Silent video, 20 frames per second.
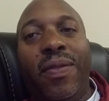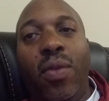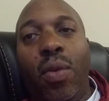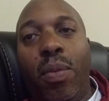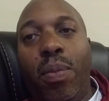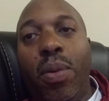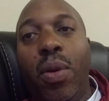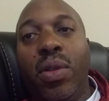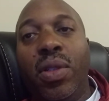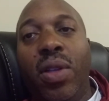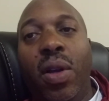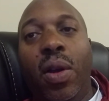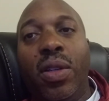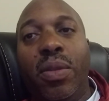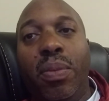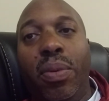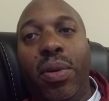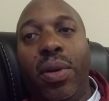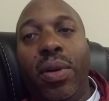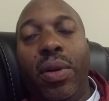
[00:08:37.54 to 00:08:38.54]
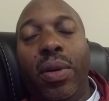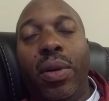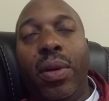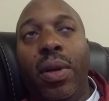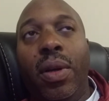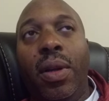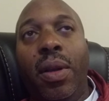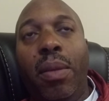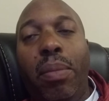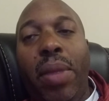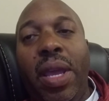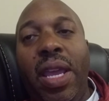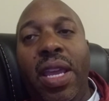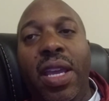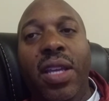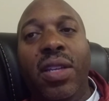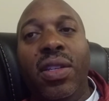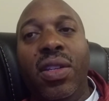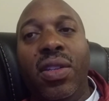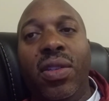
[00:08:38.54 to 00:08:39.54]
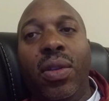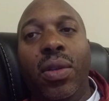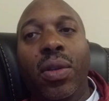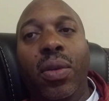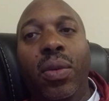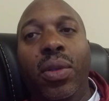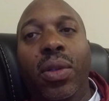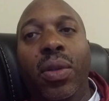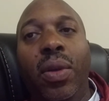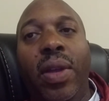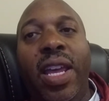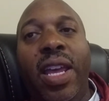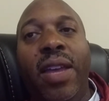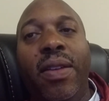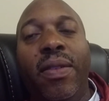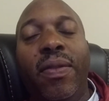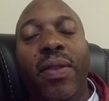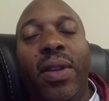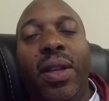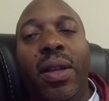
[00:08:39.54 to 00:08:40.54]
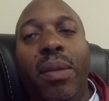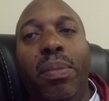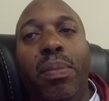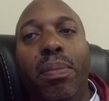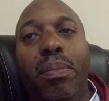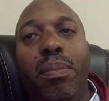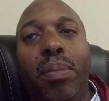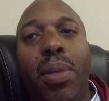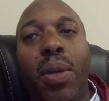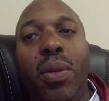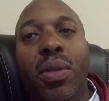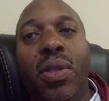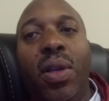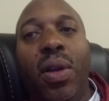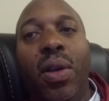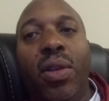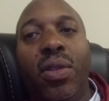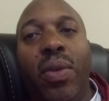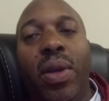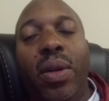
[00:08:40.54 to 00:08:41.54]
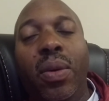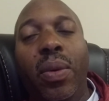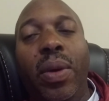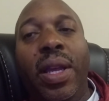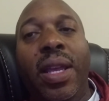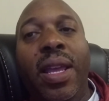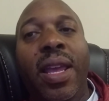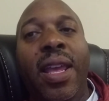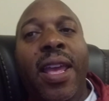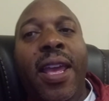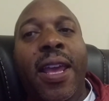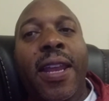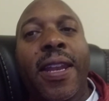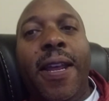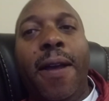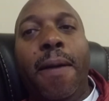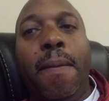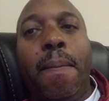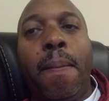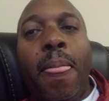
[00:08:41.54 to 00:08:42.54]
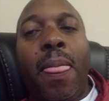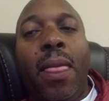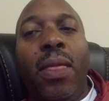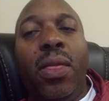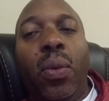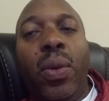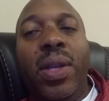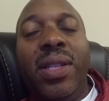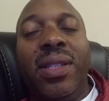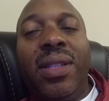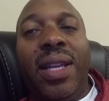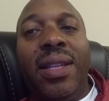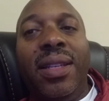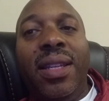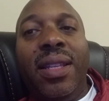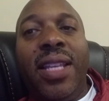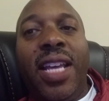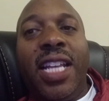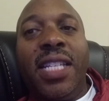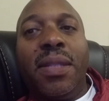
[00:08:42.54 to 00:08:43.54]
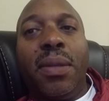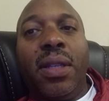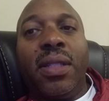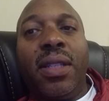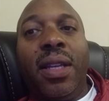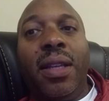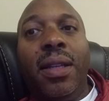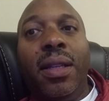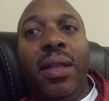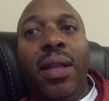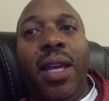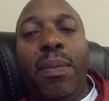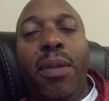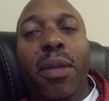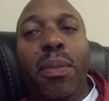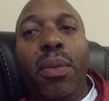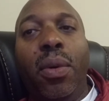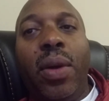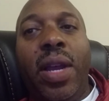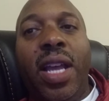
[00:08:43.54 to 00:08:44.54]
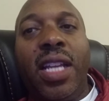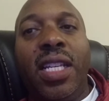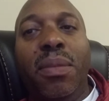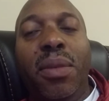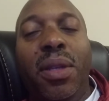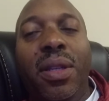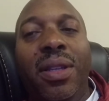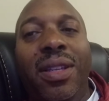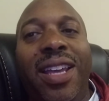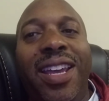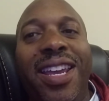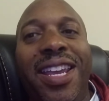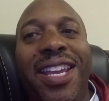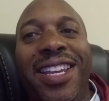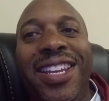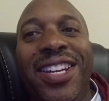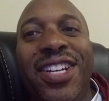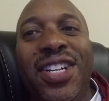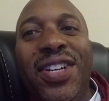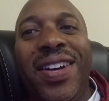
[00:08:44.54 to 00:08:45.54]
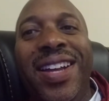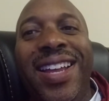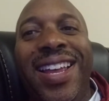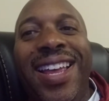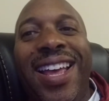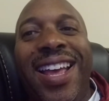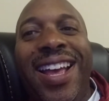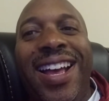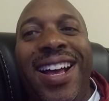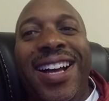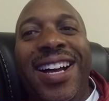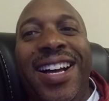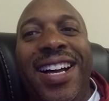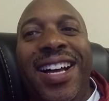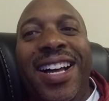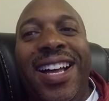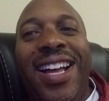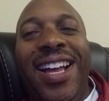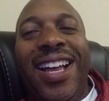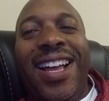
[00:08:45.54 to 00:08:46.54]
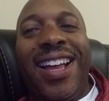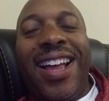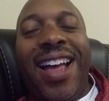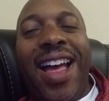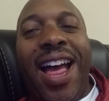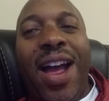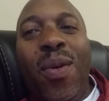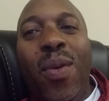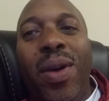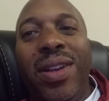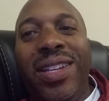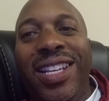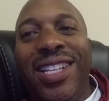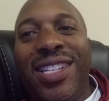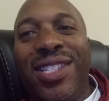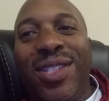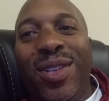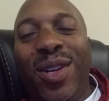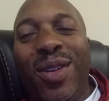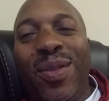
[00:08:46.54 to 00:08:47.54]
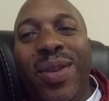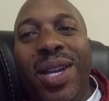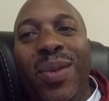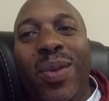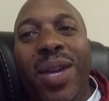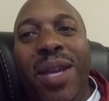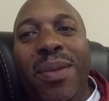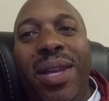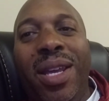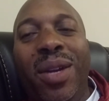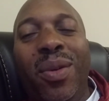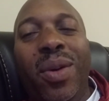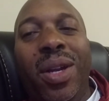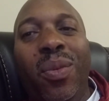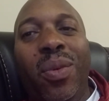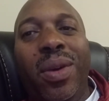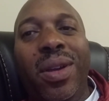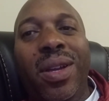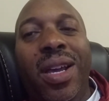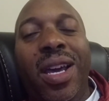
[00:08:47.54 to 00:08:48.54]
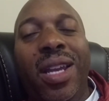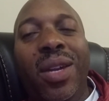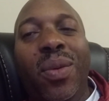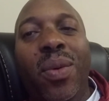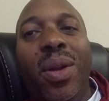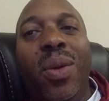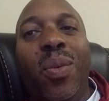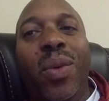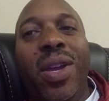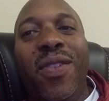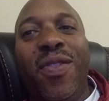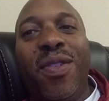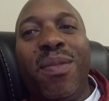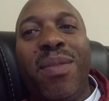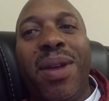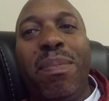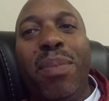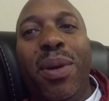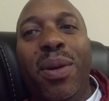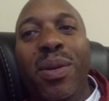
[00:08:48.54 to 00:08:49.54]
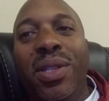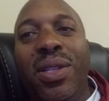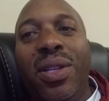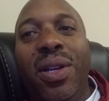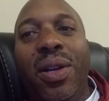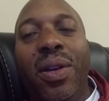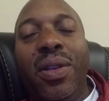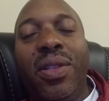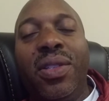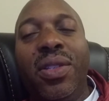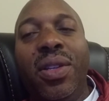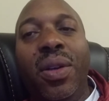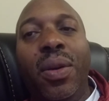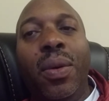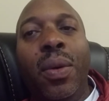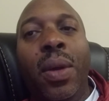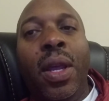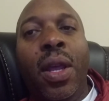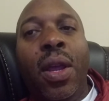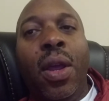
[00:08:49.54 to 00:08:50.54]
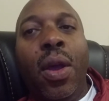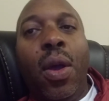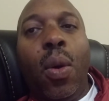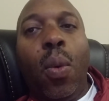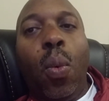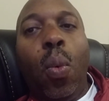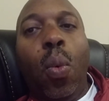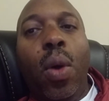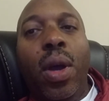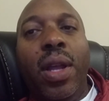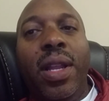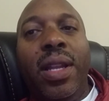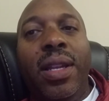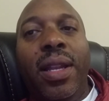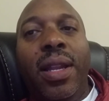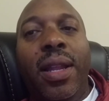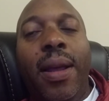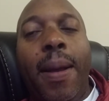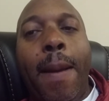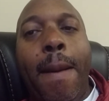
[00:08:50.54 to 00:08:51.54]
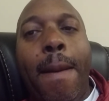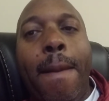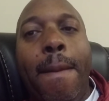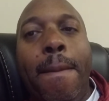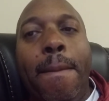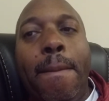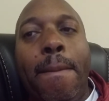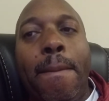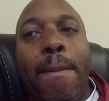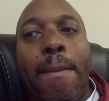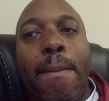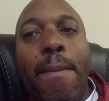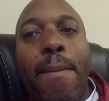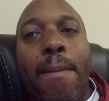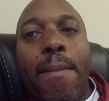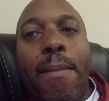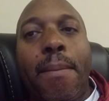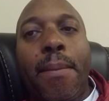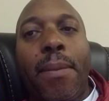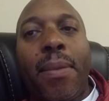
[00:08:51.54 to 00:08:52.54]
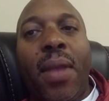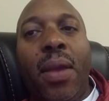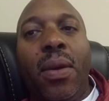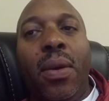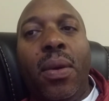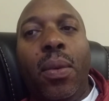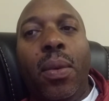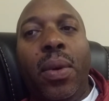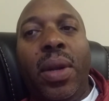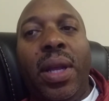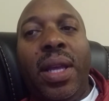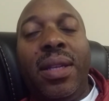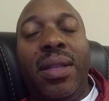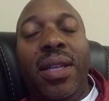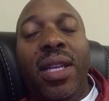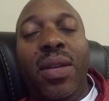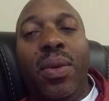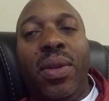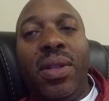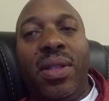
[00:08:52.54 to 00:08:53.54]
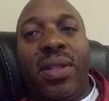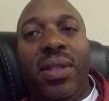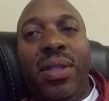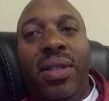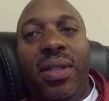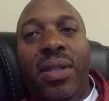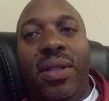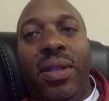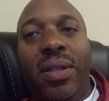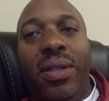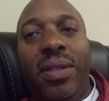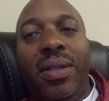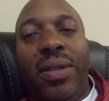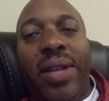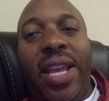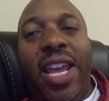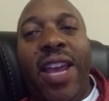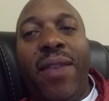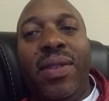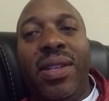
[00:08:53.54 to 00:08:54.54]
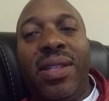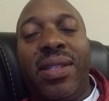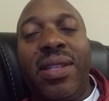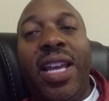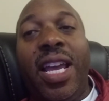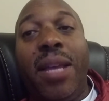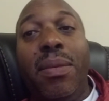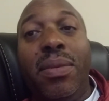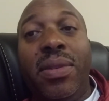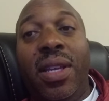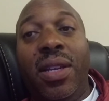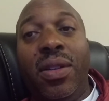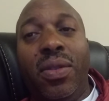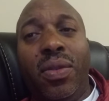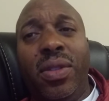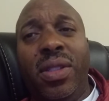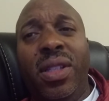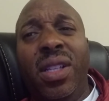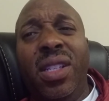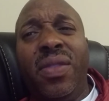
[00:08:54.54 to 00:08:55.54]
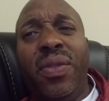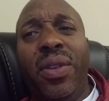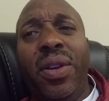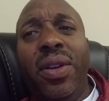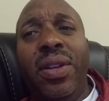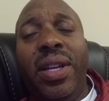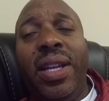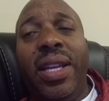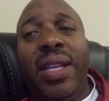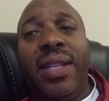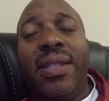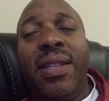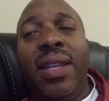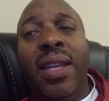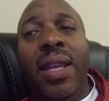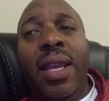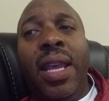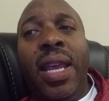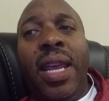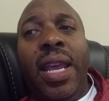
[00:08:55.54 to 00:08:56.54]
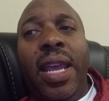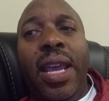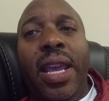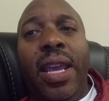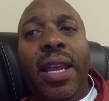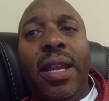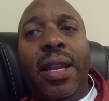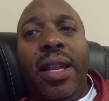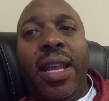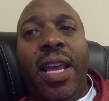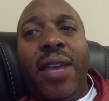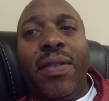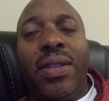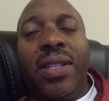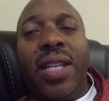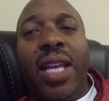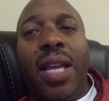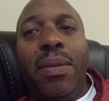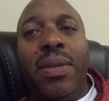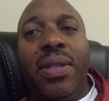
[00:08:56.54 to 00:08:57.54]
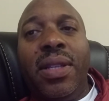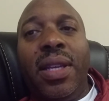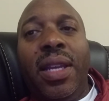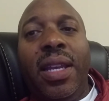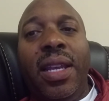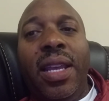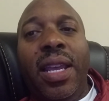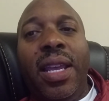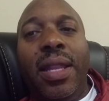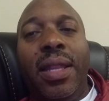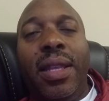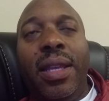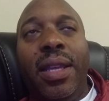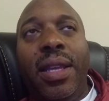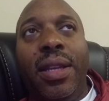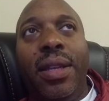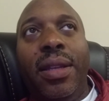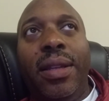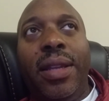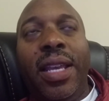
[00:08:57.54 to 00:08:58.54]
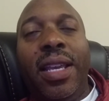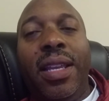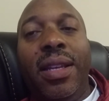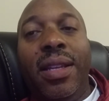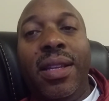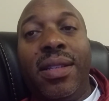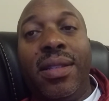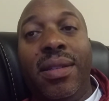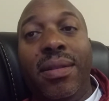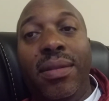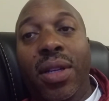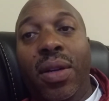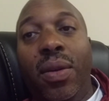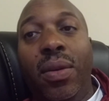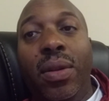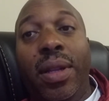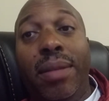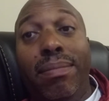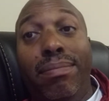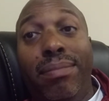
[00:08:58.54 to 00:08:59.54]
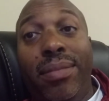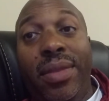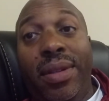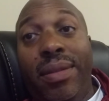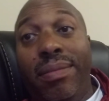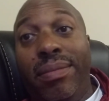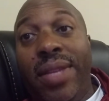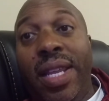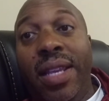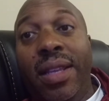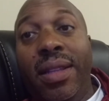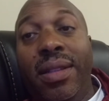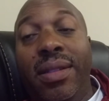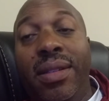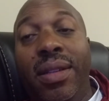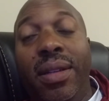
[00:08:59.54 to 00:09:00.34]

postcards per page, and so you'll have postcards right away. Now, the reason I did that is because a lot of people were asking me, hey, I want to get started right away, but I don't want to wait for my postcards. So what I did was to have this typeset. It looks very nice, and have it typeset, and then they can just take it to